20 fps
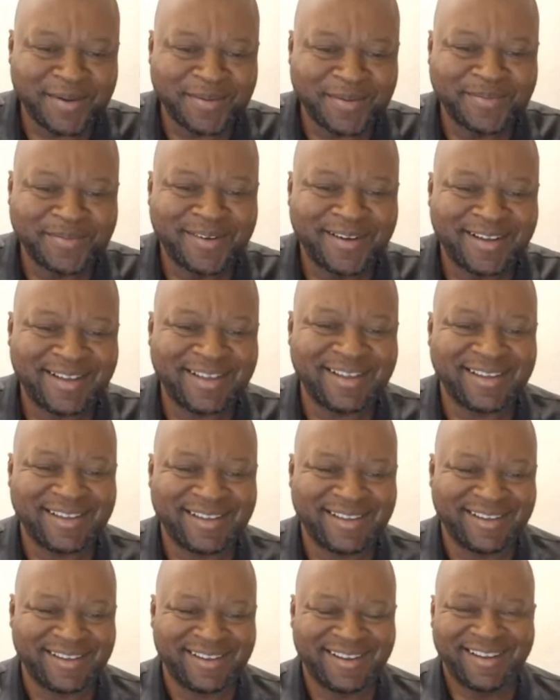them.
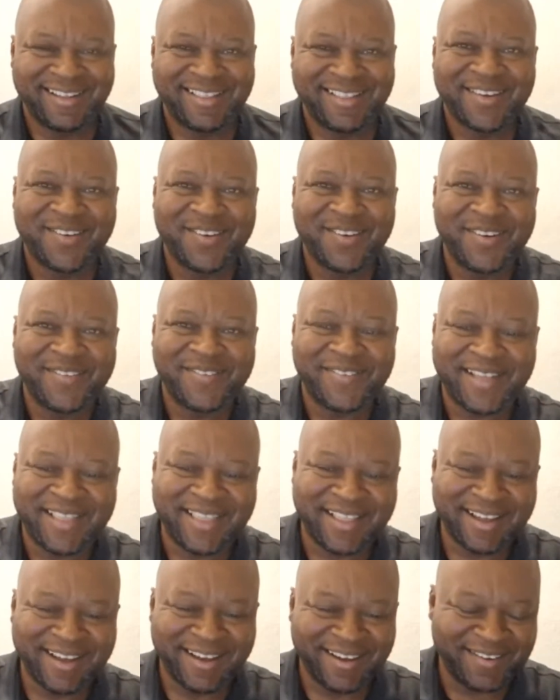The
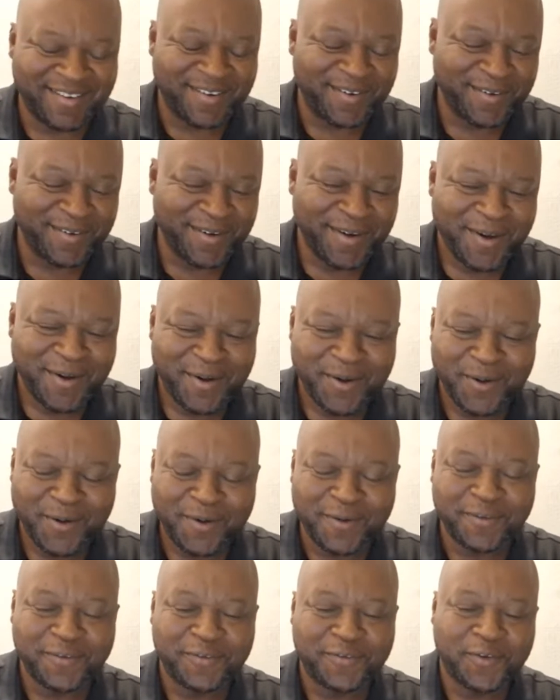godfather
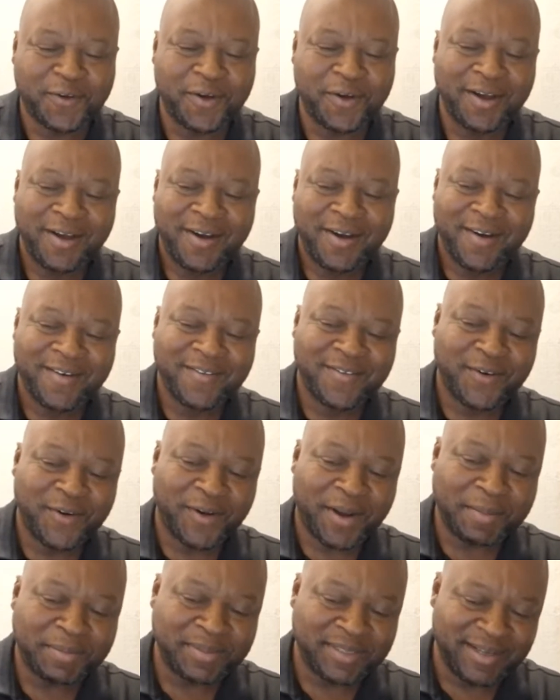of
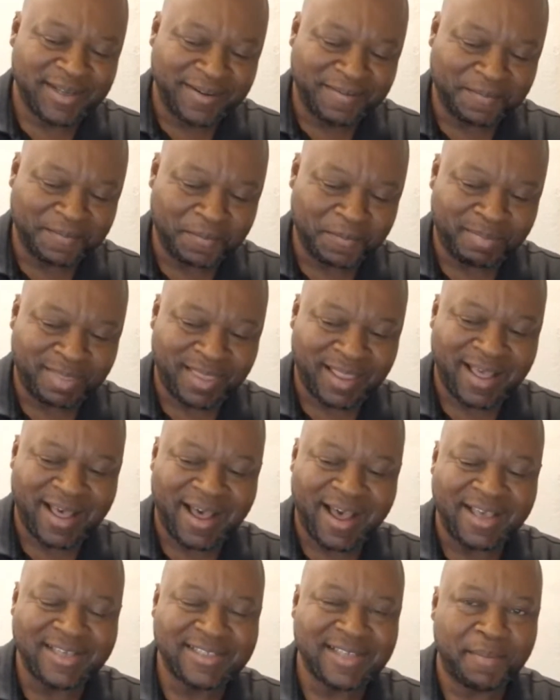corruption
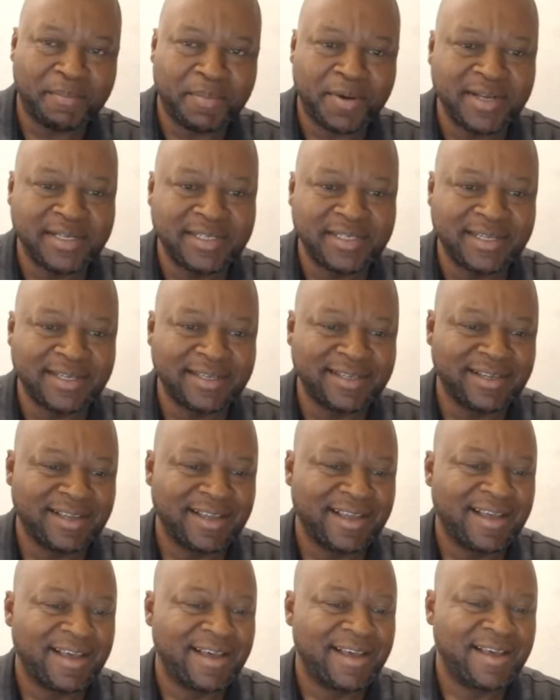is appointing
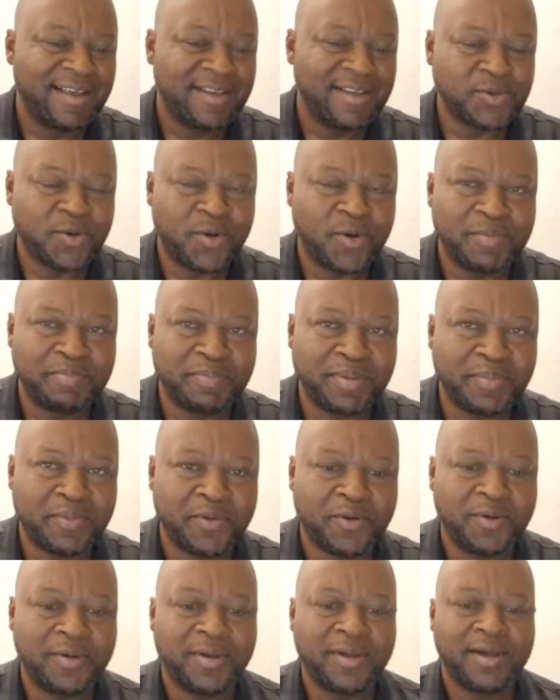his own
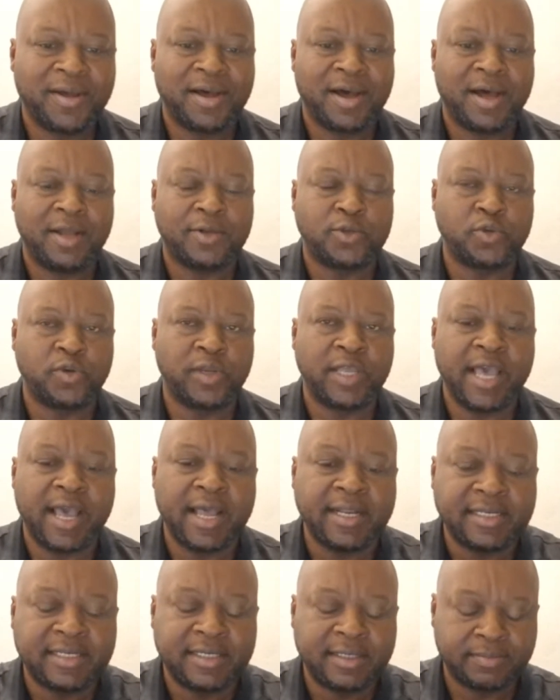people to
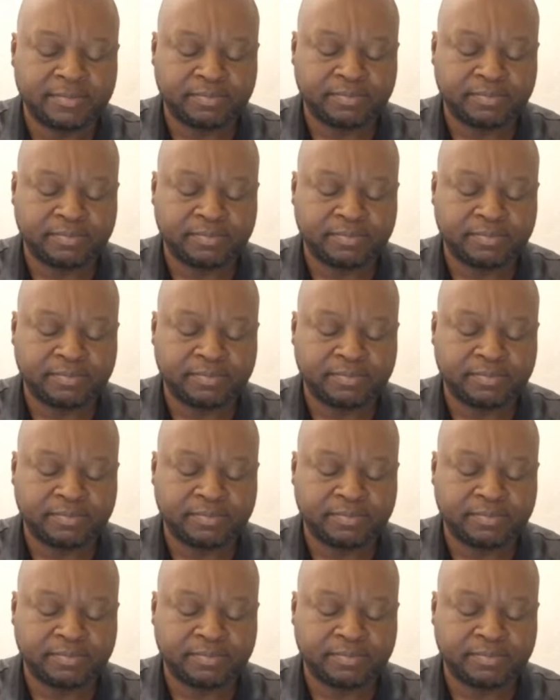head